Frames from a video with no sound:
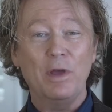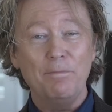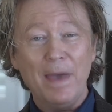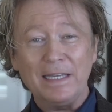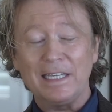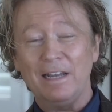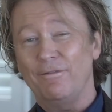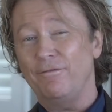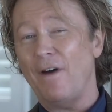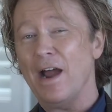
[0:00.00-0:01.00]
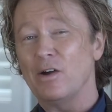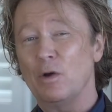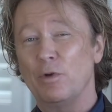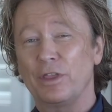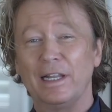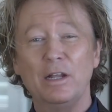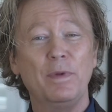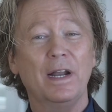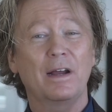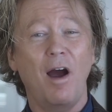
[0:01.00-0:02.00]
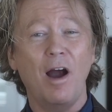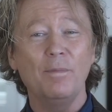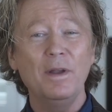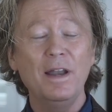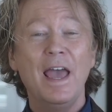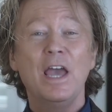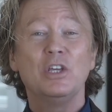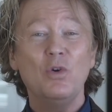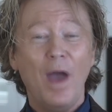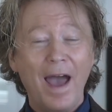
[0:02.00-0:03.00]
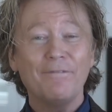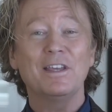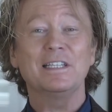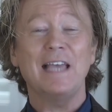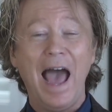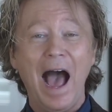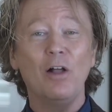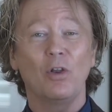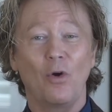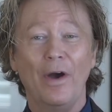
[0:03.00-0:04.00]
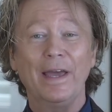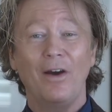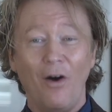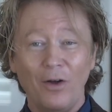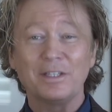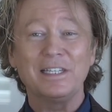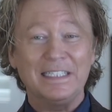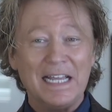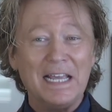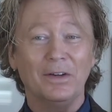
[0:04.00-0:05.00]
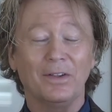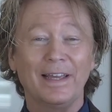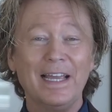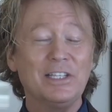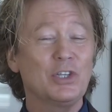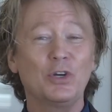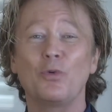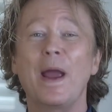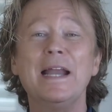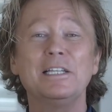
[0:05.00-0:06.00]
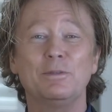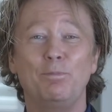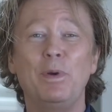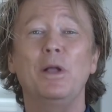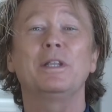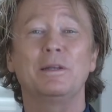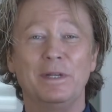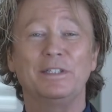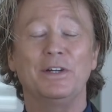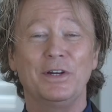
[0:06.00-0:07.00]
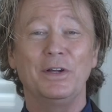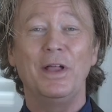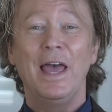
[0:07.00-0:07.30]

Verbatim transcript: we mix it and fire it with a little bit of carbon? You have this alloy called steel. It's the greatest building material